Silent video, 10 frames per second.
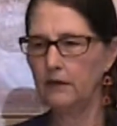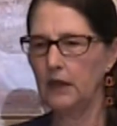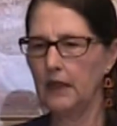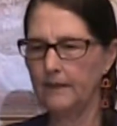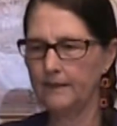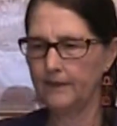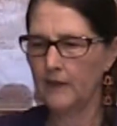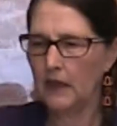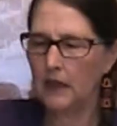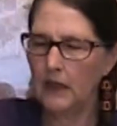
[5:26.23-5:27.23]
Oh, yeah.
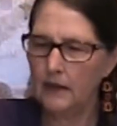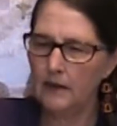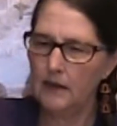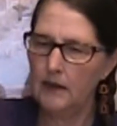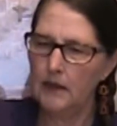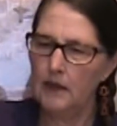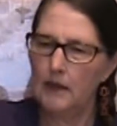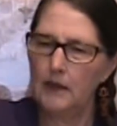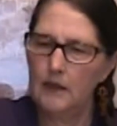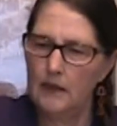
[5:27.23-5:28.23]
I got.
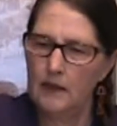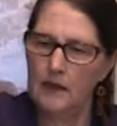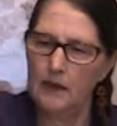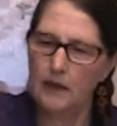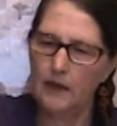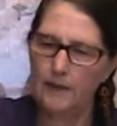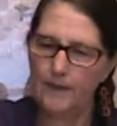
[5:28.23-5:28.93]
Yeah.